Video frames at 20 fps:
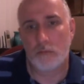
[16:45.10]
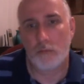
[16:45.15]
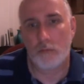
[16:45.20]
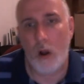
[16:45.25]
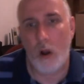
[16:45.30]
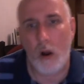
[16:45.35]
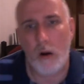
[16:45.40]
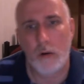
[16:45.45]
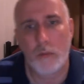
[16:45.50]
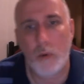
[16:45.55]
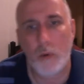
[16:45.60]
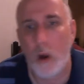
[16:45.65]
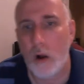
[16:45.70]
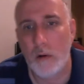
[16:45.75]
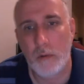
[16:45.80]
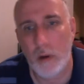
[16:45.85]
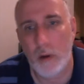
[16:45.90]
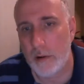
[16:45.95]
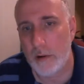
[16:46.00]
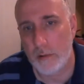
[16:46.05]
hard
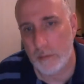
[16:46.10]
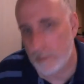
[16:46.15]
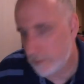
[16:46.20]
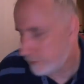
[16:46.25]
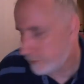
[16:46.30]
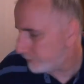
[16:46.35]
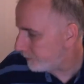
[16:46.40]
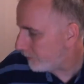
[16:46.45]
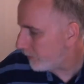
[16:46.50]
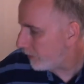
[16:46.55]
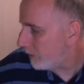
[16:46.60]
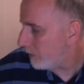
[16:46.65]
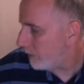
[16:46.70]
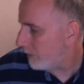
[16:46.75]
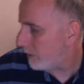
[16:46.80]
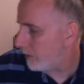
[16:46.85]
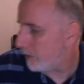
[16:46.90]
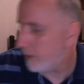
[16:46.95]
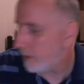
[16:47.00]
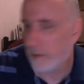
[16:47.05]
rock record
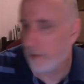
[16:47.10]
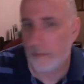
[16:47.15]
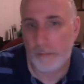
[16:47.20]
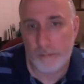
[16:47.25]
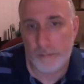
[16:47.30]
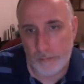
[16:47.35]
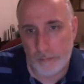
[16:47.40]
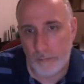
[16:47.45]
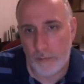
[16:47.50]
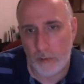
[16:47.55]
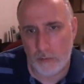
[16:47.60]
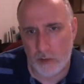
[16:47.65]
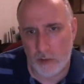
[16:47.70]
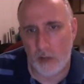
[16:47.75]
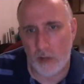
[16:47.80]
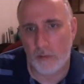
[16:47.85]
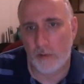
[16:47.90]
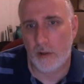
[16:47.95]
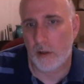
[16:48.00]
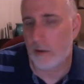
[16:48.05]
uh, from
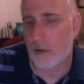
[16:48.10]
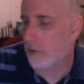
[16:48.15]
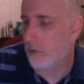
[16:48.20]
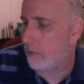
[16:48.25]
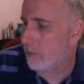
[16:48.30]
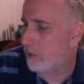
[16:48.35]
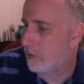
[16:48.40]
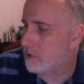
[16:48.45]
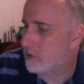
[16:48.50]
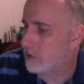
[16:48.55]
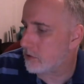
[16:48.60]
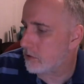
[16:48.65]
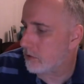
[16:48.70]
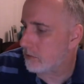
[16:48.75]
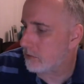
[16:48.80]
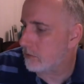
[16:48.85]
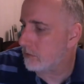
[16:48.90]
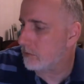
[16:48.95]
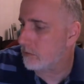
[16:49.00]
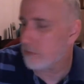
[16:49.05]
Jeff thank you very much
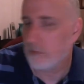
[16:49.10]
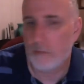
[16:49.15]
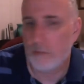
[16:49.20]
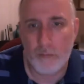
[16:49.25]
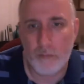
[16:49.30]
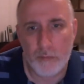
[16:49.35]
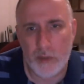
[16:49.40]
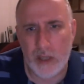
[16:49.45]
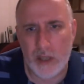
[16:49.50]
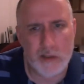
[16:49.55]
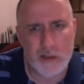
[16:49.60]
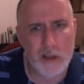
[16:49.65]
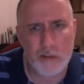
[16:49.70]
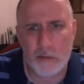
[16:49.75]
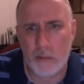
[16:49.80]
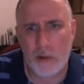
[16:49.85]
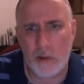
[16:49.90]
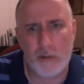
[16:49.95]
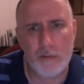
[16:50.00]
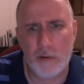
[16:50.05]
so thanks
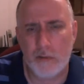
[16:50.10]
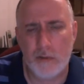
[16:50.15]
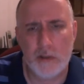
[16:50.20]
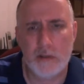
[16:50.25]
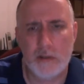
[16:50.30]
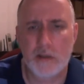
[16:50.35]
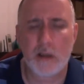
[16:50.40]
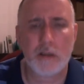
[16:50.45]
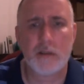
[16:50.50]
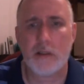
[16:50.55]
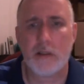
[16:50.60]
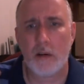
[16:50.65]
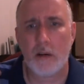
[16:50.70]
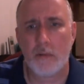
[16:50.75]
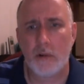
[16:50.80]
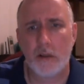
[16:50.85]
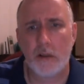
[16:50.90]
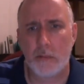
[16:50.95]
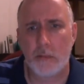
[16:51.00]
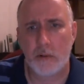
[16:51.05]
everybody for the VCLT I
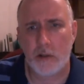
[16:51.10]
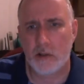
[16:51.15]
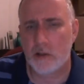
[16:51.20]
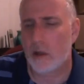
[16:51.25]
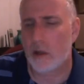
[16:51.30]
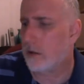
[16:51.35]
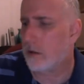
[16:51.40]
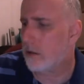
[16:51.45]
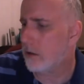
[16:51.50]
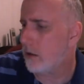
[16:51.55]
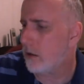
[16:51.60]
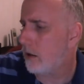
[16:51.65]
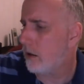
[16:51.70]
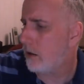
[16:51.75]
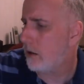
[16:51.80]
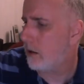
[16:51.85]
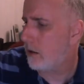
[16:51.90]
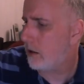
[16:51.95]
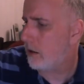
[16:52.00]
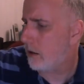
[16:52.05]
really appreciate it
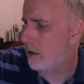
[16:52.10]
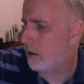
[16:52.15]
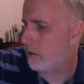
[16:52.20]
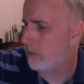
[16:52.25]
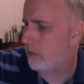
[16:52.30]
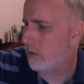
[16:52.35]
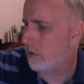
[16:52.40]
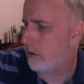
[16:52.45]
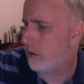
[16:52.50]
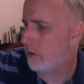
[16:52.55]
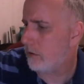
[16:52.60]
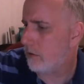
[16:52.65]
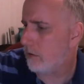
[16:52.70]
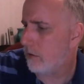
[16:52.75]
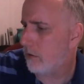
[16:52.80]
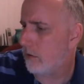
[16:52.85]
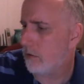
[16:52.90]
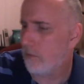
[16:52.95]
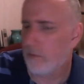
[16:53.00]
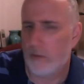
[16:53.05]
and uh,
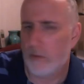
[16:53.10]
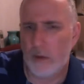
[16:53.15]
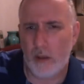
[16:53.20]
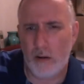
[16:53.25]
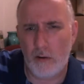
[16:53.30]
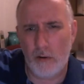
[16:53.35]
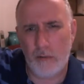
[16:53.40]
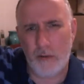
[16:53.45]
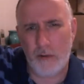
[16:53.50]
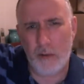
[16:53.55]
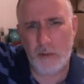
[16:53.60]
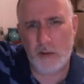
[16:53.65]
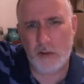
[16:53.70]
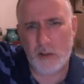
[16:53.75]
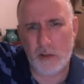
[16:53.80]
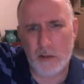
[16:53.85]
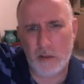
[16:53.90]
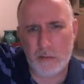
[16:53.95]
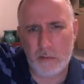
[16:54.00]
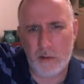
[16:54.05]
I don't know if I
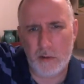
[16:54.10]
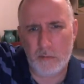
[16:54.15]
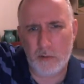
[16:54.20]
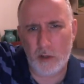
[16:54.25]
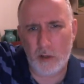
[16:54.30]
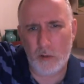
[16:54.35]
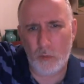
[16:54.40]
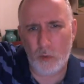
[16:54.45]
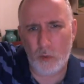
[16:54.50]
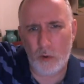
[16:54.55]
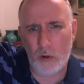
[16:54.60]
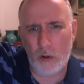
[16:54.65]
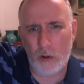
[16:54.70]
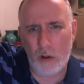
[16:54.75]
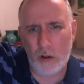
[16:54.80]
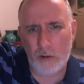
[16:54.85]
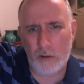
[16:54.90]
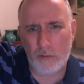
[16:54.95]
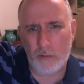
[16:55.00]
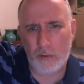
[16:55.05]
mentioned this but I'm drinking
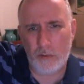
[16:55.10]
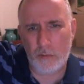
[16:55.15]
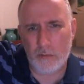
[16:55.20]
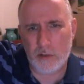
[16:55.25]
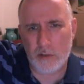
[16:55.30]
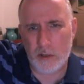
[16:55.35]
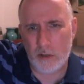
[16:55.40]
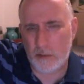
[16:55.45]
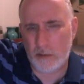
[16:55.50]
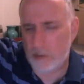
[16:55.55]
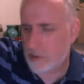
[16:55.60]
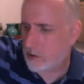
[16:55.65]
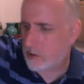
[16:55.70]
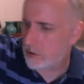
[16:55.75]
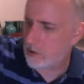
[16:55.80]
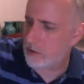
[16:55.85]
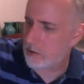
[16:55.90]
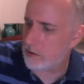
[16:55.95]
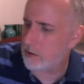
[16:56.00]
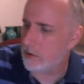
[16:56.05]
Warlock from Southern
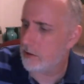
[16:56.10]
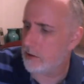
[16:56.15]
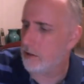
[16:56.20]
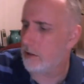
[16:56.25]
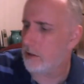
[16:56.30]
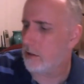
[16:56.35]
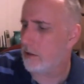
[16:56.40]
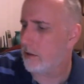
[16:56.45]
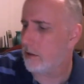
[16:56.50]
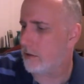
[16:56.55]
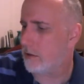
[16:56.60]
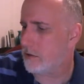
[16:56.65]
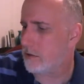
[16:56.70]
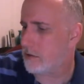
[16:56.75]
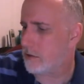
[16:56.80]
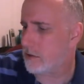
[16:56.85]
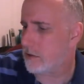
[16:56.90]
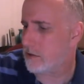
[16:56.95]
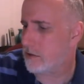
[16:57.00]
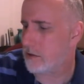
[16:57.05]
Tier
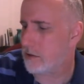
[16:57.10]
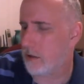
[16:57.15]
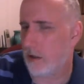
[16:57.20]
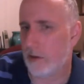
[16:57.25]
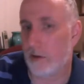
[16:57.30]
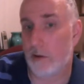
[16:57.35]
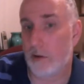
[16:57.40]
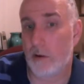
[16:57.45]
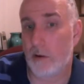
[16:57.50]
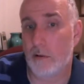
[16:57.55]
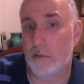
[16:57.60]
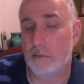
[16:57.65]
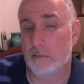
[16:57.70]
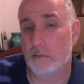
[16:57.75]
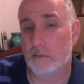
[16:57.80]
this is uh, their